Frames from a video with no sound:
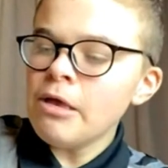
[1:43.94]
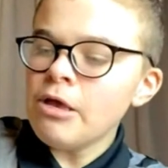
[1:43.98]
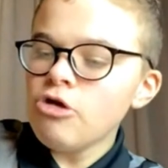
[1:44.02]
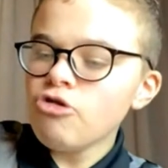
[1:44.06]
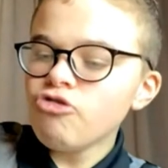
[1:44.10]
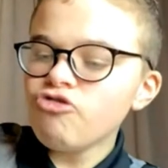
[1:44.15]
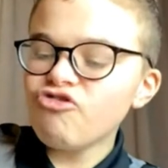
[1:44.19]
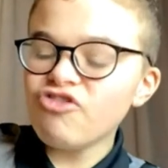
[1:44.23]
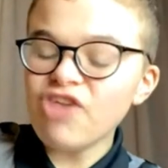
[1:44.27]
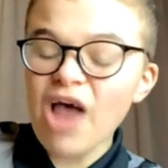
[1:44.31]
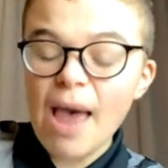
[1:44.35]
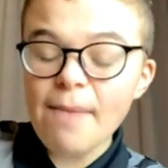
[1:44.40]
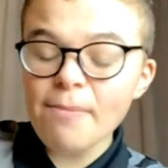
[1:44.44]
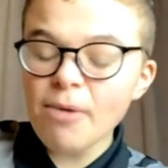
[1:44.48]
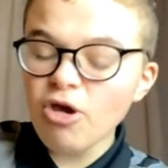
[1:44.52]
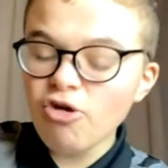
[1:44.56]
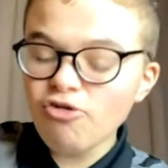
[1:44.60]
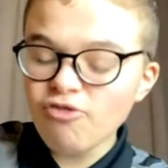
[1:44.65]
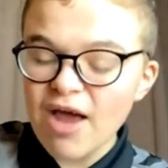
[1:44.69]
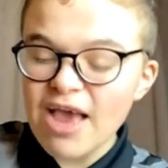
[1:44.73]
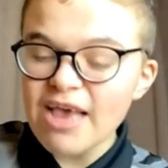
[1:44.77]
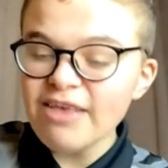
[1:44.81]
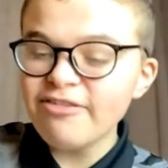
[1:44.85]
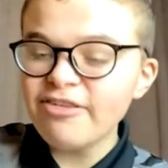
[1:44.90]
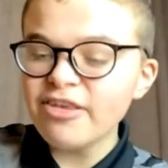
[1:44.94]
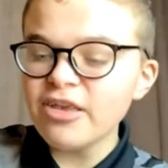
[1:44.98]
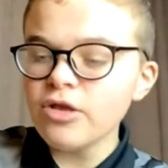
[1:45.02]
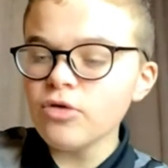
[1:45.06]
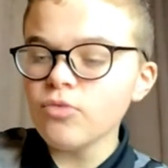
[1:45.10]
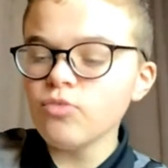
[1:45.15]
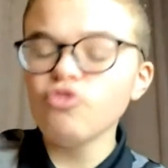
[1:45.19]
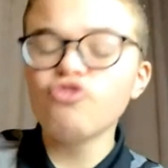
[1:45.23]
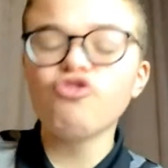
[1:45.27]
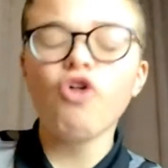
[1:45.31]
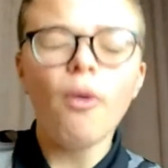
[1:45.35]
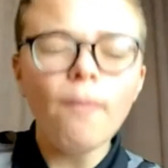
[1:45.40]
Simon Grayson
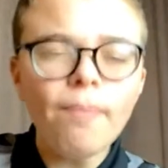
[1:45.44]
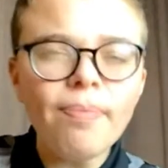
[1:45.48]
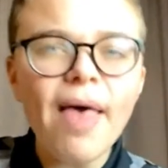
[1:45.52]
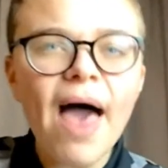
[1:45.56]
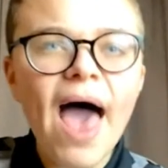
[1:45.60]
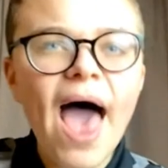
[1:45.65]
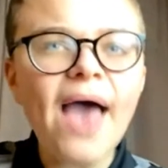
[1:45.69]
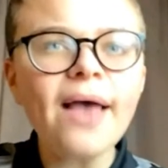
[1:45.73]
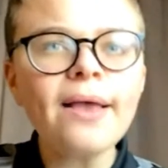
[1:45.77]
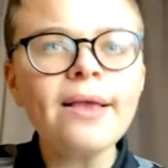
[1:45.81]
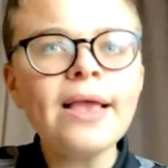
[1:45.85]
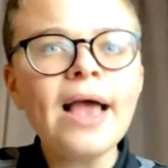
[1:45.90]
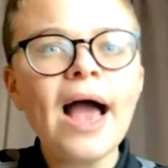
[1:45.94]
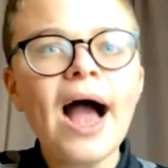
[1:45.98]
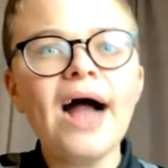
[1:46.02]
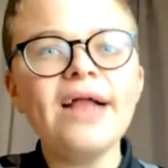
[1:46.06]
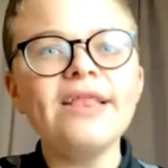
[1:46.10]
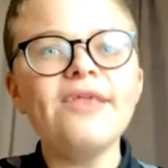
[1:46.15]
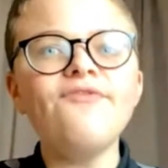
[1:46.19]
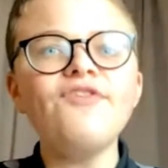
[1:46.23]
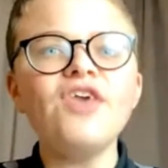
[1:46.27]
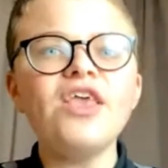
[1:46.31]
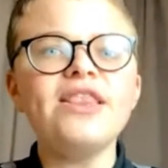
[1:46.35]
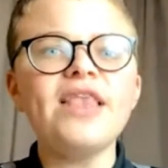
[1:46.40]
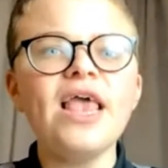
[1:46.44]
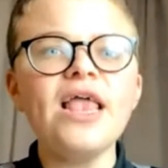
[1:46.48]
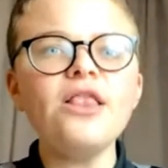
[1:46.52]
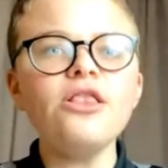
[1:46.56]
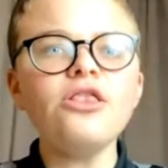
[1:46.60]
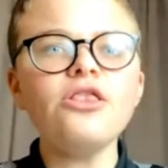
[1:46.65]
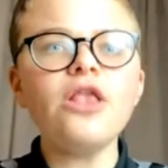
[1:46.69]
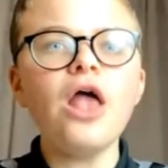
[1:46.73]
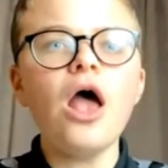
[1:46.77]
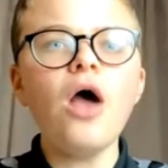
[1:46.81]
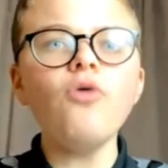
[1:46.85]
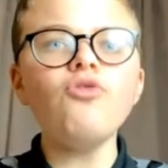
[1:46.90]
was up there. And if you
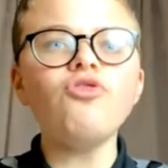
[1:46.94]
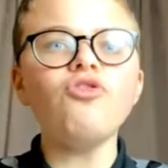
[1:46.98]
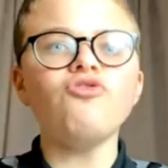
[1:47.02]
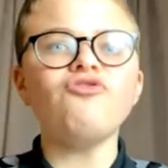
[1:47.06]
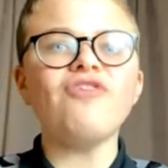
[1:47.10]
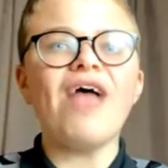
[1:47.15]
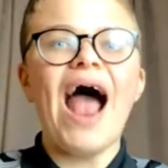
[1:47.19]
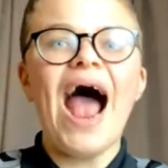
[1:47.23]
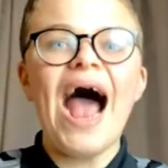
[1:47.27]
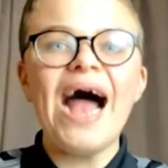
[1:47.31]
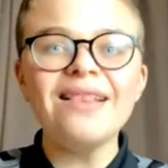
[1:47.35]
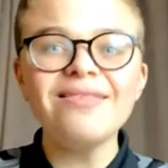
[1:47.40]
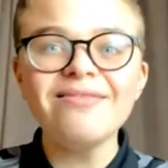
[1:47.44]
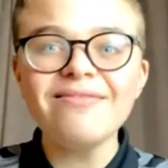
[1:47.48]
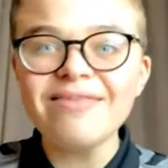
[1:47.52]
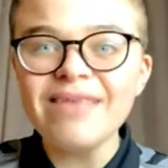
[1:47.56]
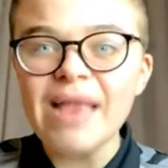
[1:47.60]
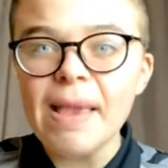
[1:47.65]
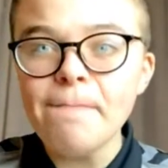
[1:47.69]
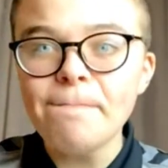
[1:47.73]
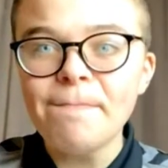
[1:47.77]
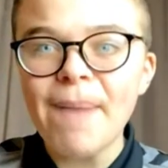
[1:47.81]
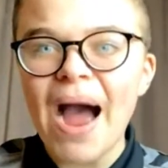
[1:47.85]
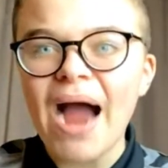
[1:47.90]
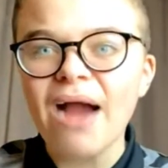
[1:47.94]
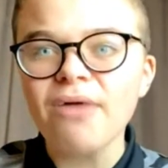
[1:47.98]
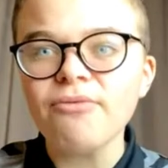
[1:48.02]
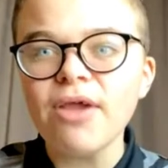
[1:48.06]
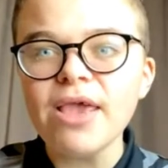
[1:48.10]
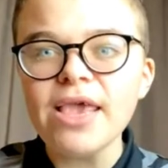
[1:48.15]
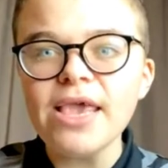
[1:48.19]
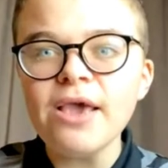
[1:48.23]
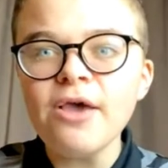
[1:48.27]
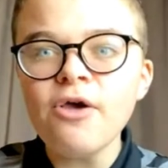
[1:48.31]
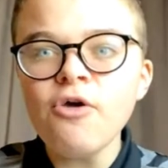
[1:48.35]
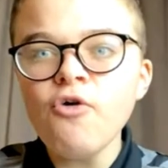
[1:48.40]
didn't know, there was Anthony
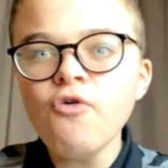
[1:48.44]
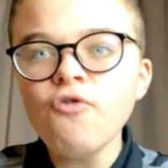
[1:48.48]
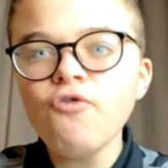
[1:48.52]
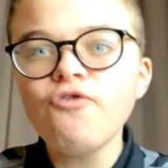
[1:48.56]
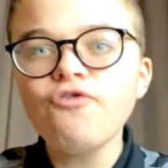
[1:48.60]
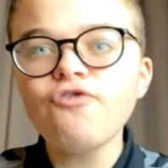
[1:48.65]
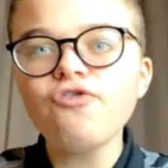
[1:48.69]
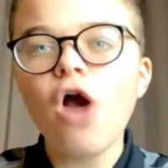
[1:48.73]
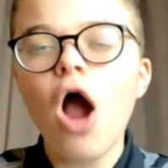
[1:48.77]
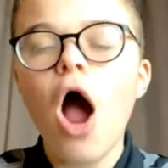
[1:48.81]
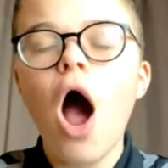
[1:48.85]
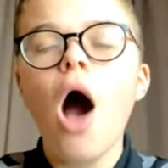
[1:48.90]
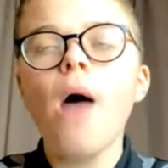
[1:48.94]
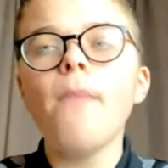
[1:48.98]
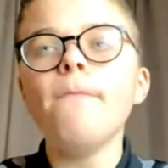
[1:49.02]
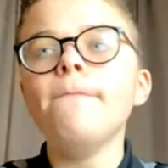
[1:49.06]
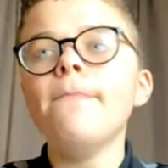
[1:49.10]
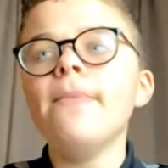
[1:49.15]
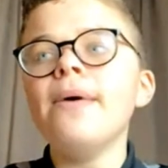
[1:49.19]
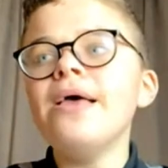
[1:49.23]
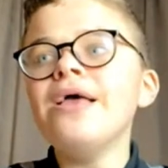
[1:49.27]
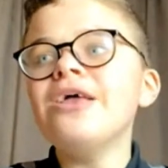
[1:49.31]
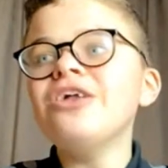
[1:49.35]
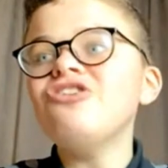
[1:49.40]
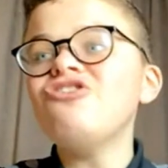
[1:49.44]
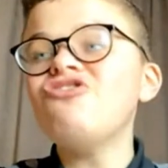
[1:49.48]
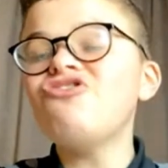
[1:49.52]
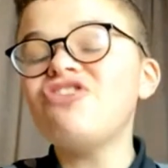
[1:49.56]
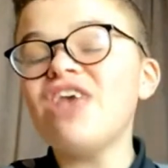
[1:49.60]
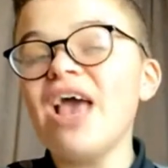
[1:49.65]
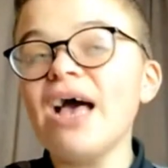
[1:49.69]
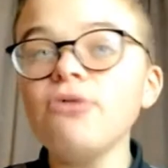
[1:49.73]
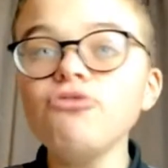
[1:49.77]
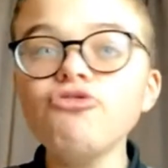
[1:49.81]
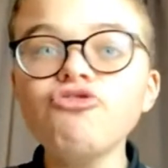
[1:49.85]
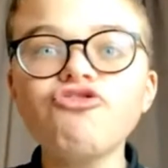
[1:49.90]
Barry from
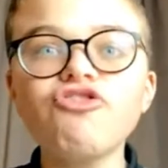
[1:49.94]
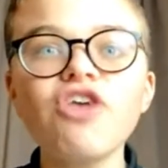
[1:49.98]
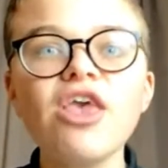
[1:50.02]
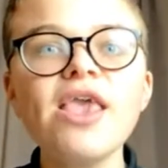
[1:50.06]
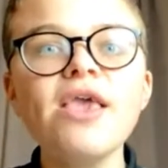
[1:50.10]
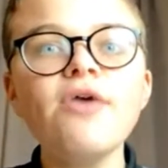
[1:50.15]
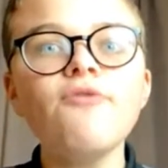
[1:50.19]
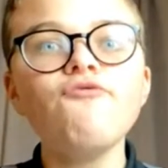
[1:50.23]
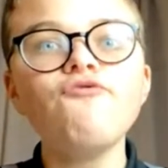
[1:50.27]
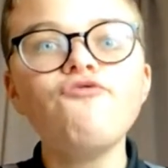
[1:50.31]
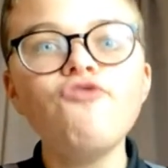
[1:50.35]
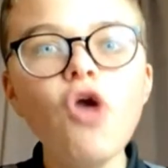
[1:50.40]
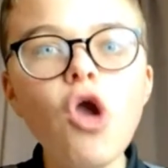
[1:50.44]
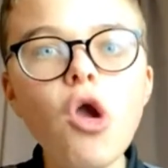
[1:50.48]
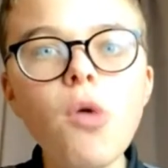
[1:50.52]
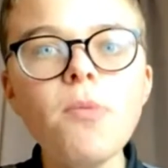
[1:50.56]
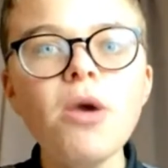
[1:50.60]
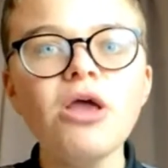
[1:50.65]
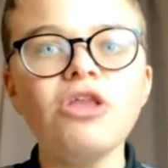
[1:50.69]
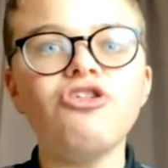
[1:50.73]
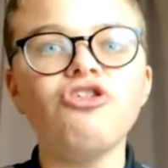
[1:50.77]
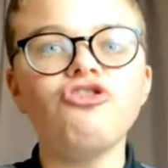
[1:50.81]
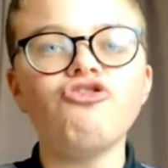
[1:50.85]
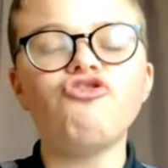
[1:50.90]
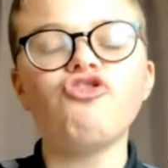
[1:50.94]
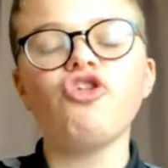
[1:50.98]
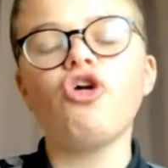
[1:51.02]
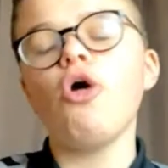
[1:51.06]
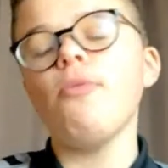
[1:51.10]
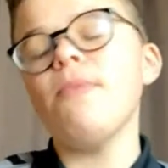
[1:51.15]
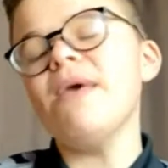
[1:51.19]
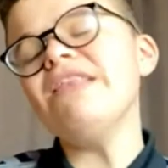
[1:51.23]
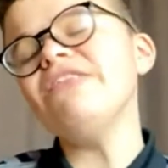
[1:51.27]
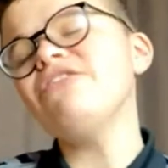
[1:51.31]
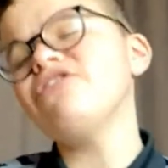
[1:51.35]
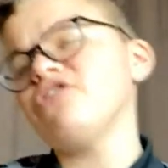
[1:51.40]
Chelsea, rumoured to come
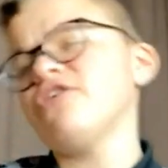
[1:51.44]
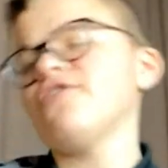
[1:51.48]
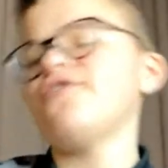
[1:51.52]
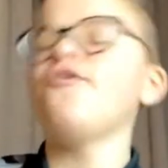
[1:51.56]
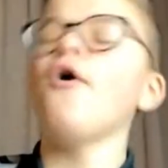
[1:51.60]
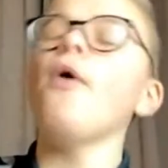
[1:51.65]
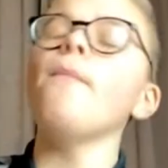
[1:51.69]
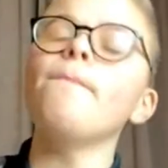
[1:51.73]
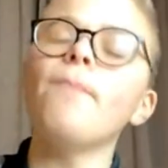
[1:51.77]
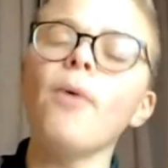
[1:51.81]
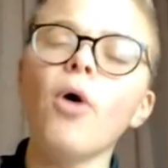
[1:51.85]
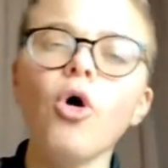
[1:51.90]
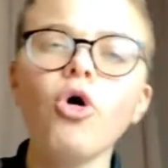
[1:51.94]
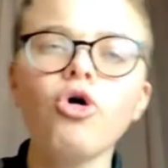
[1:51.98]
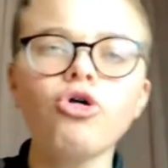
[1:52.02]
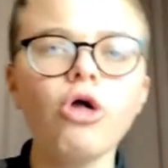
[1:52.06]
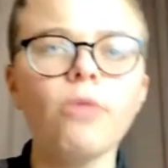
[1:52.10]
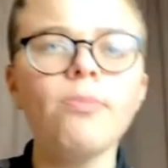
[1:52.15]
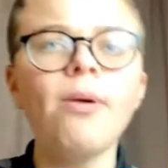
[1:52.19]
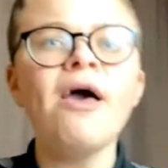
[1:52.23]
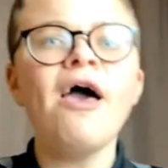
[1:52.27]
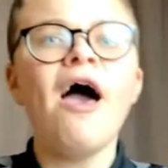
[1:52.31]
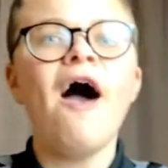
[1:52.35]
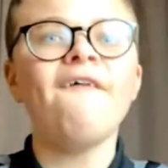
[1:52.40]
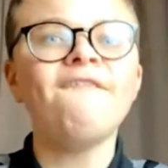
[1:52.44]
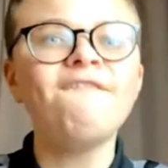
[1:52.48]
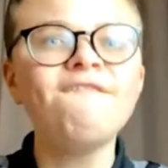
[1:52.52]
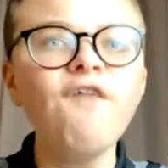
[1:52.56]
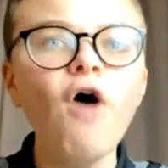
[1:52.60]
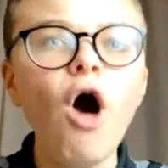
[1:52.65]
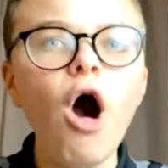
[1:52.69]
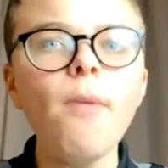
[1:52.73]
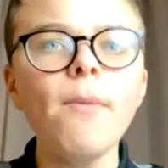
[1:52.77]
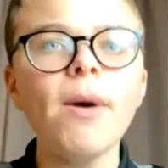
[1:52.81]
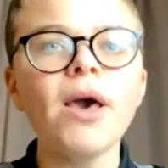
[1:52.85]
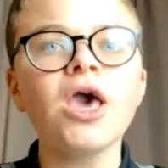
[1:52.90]
into the football club, a
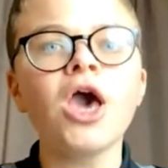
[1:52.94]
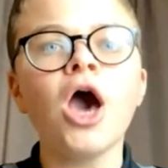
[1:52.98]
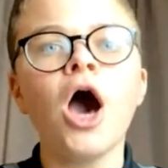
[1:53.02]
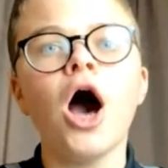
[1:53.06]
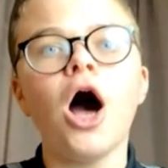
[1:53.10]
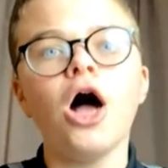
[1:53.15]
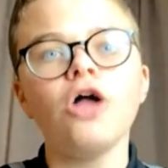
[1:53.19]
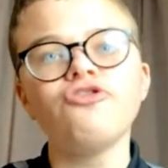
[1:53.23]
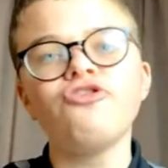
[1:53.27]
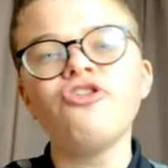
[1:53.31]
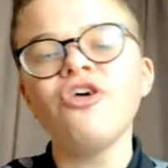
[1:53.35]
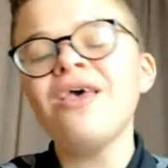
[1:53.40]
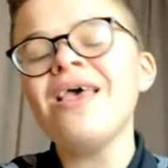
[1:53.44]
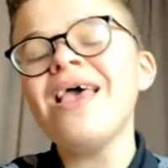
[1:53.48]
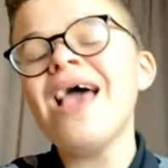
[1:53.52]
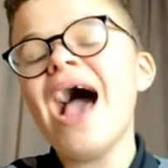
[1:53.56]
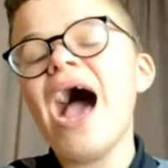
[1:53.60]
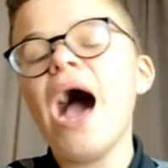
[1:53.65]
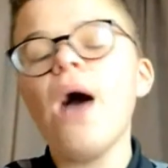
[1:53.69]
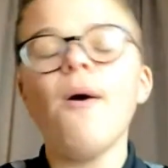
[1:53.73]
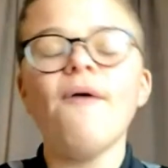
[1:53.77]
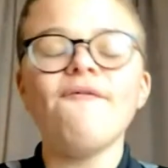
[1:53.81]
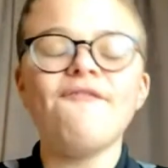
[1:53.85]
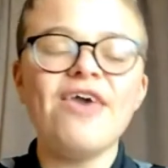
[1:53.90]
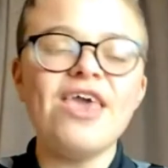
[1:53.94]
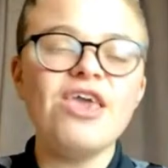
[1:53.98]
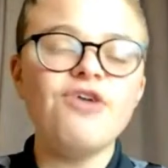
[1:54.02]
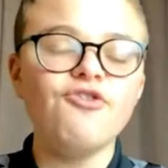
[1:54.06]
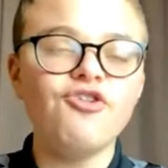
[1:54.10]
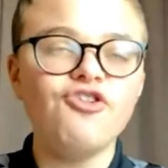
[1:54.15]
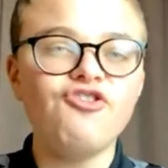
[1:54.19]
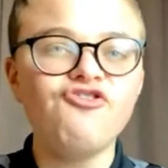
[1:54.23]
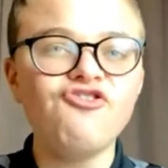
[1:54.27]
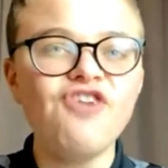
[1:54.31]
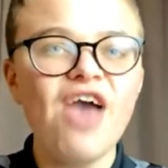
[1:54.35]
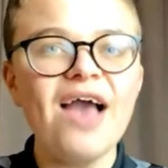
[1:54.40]
former card. However, he
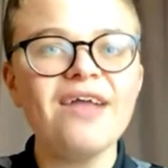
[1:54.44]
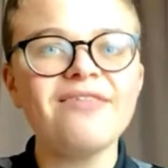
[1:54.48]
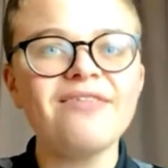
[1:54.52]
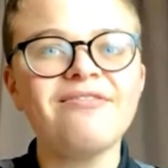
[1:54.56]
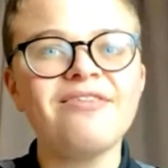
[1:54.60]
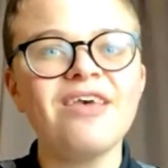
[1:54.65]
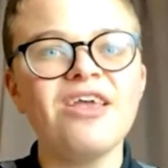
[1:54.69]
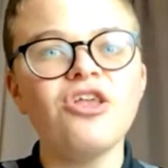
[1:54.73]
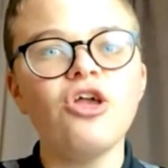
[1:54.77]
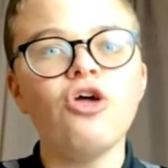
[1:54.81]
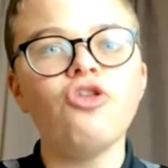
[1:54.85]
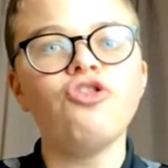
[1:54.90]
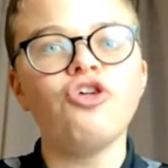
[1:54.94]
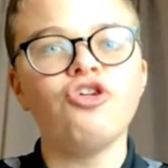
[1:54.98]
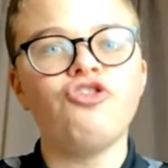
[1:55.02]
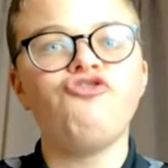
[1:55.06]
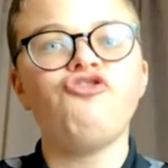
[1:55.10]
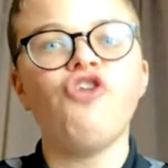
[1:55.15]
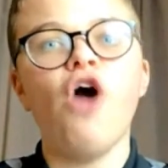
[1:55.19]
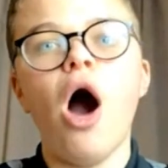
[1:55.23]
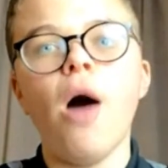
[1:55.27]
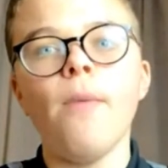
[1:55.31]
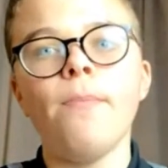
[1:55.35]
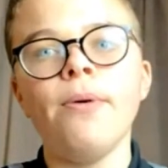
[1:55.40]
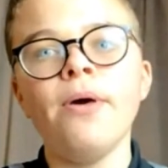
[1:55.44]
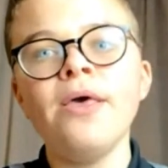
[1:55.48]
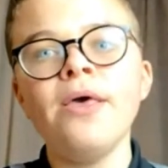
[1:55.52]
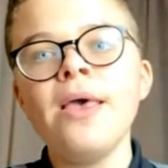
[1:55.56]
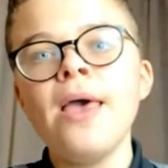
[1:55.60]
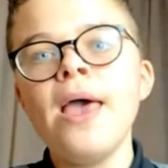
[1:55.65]
rejected the job.